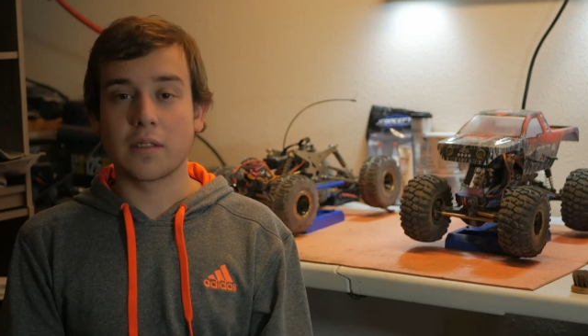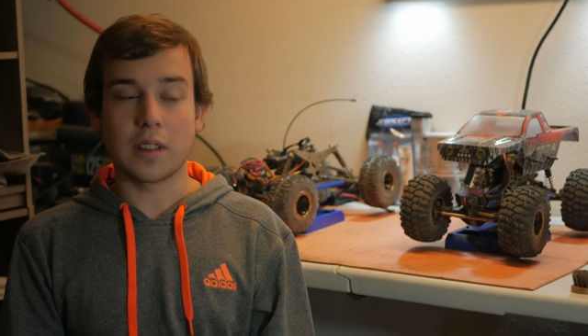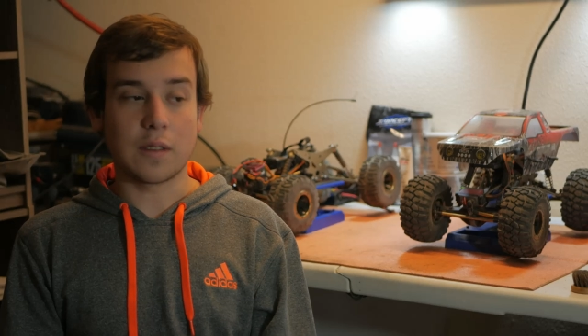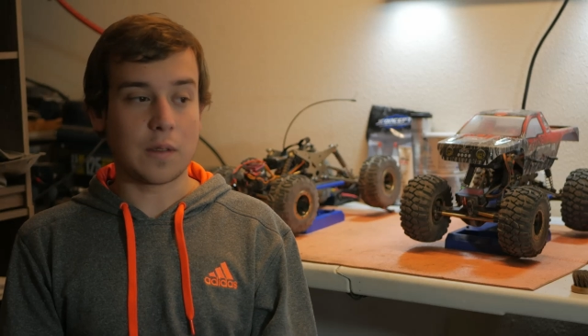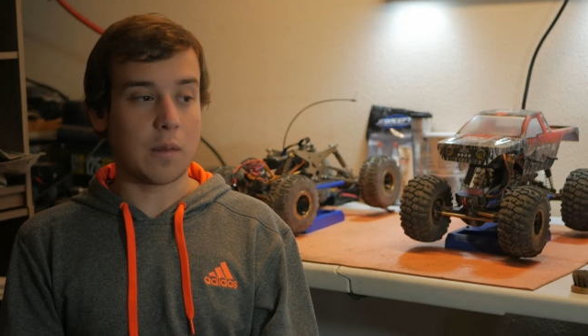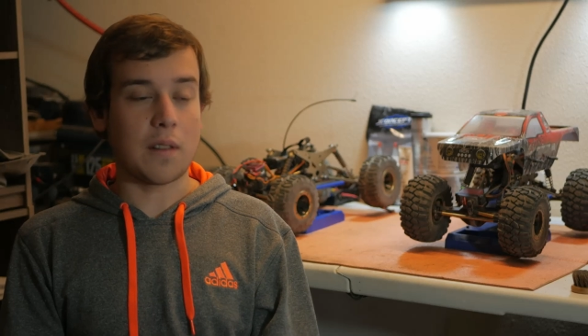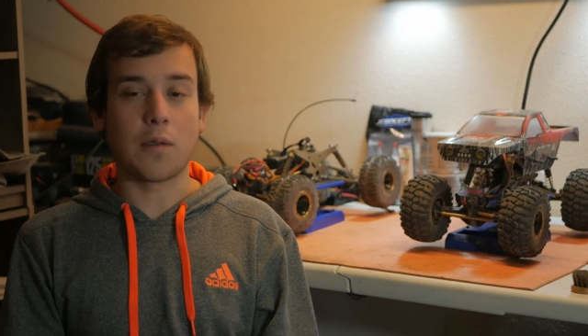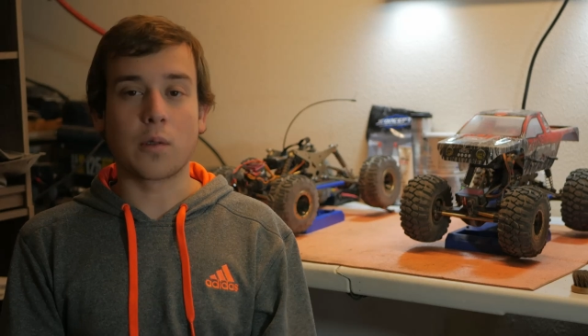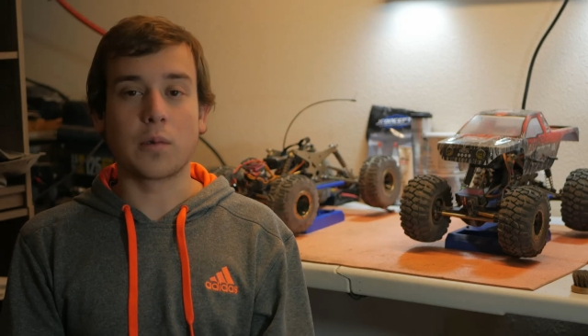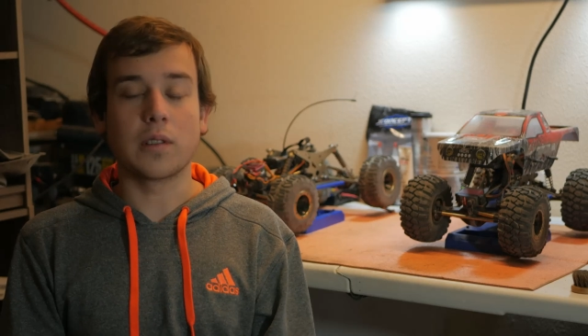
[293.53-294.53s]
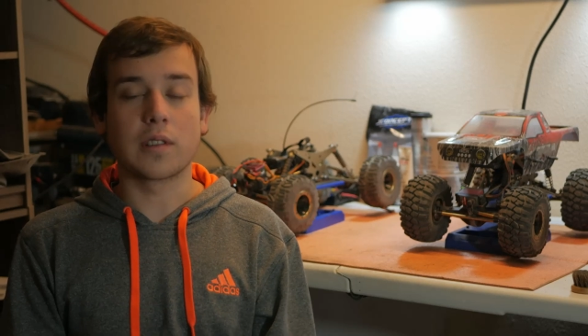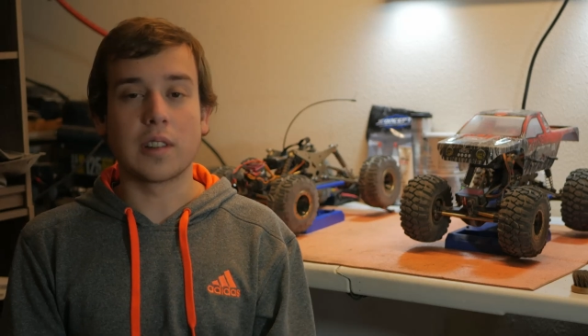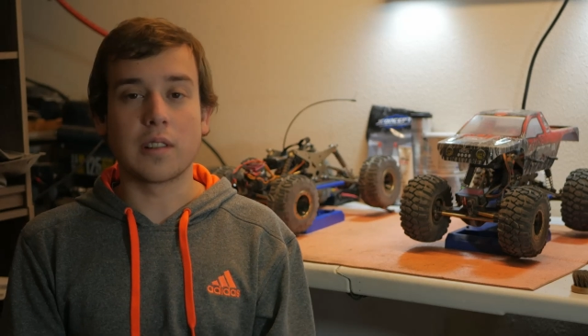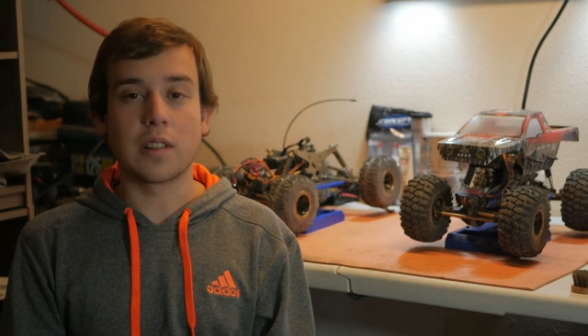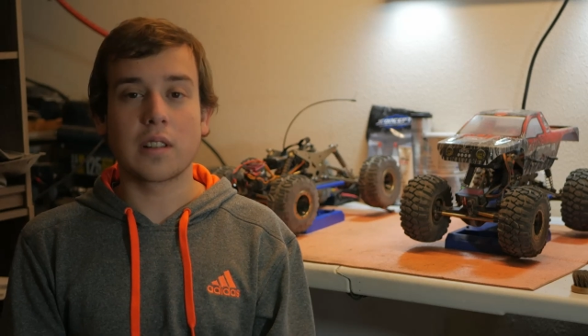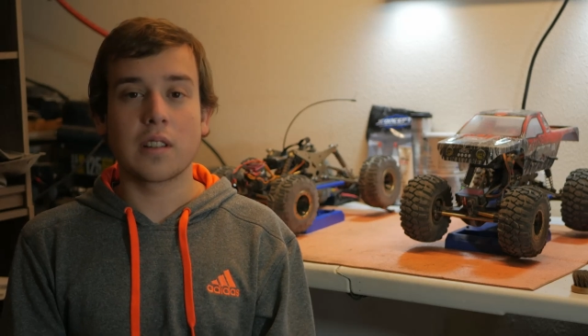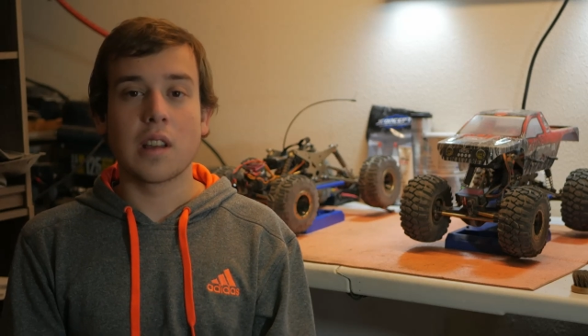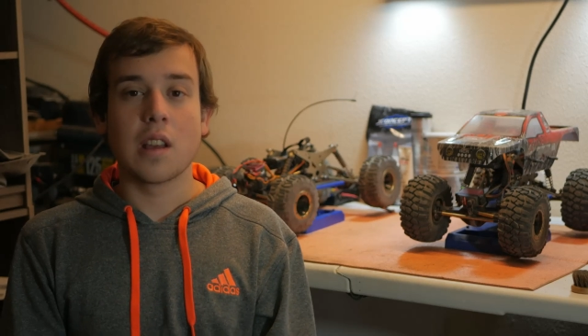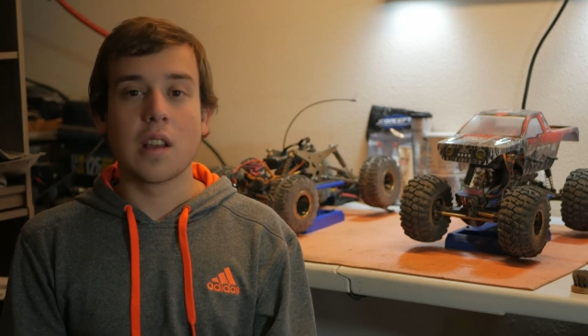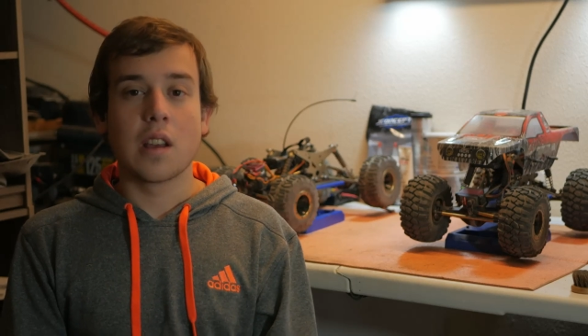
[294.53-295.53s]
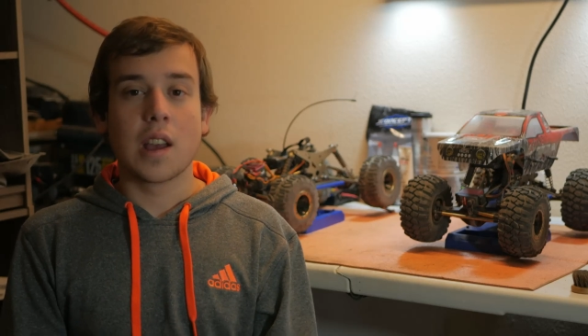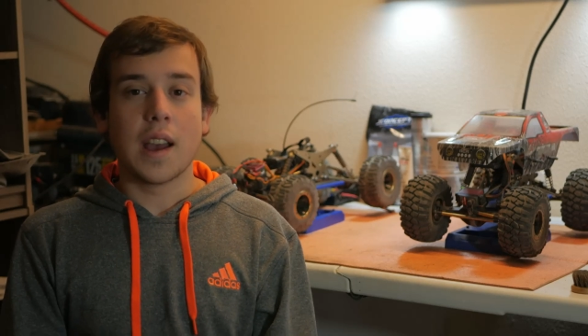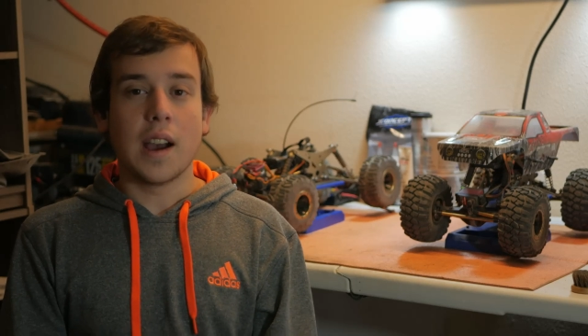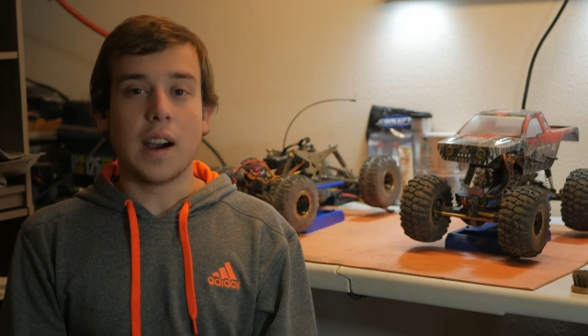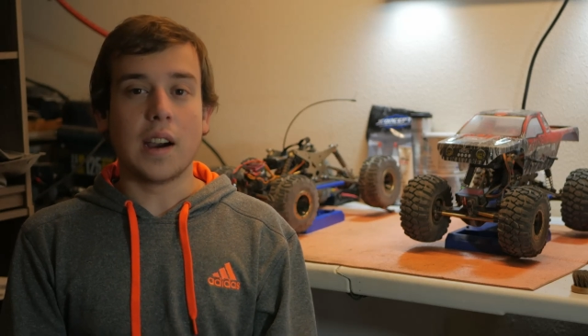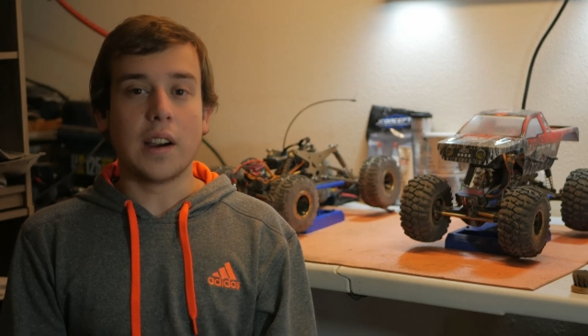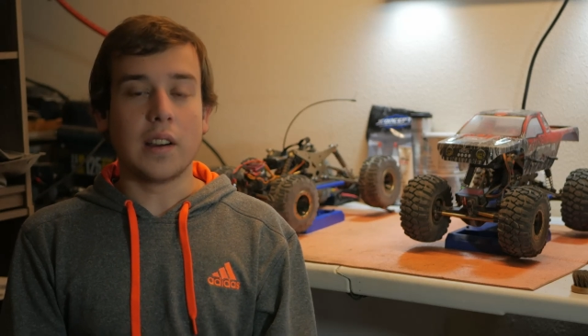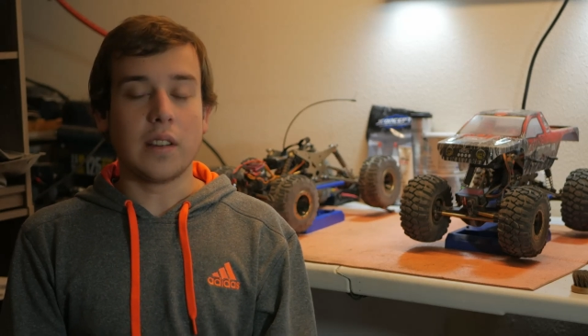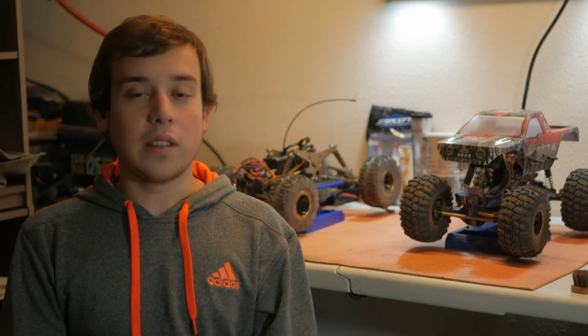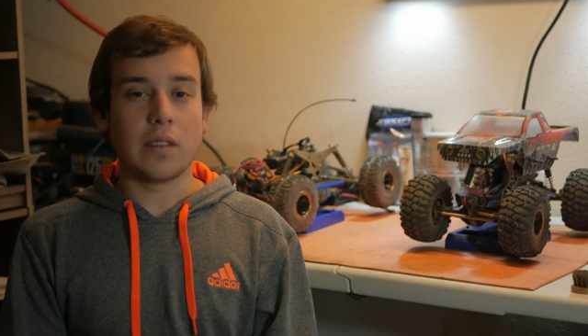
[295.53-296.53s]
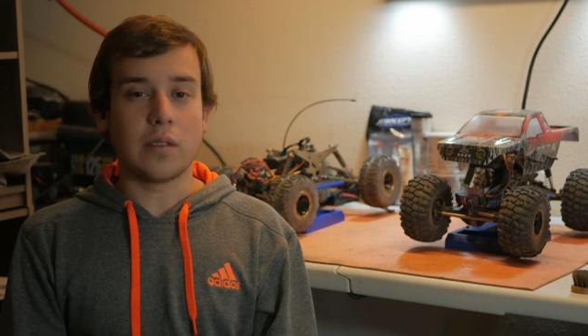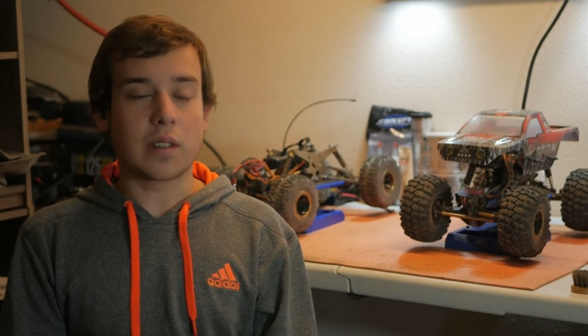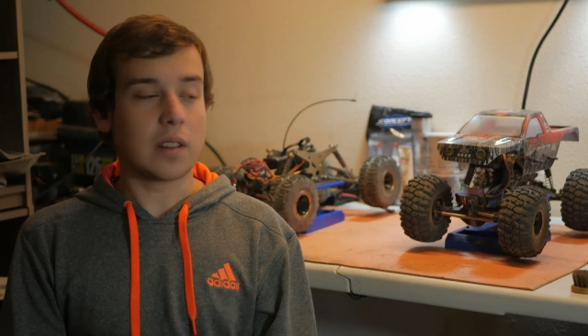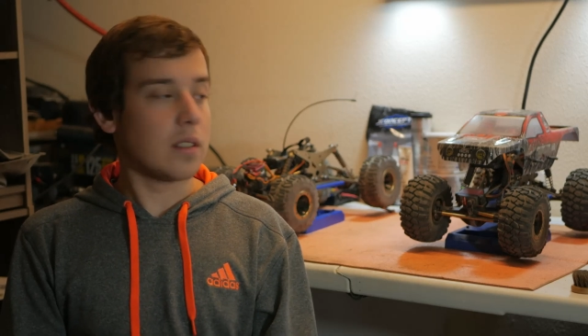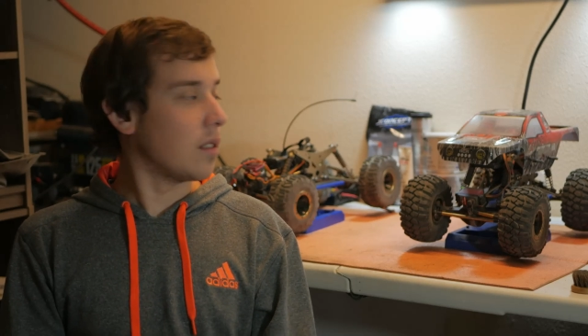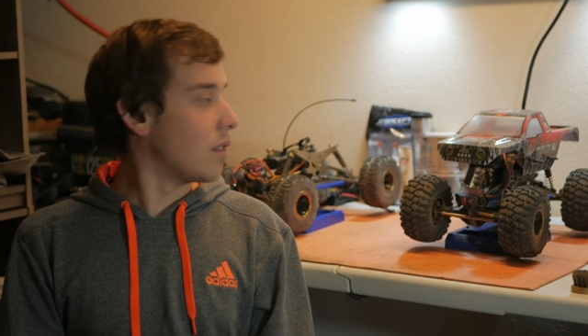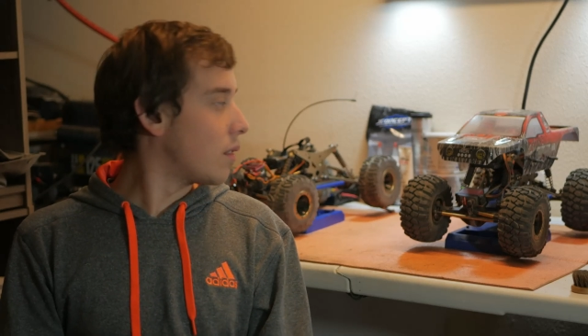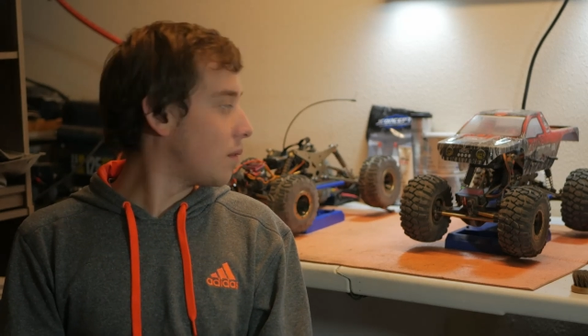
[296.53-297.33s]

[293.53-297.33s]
if you want 4-wheel steering. You can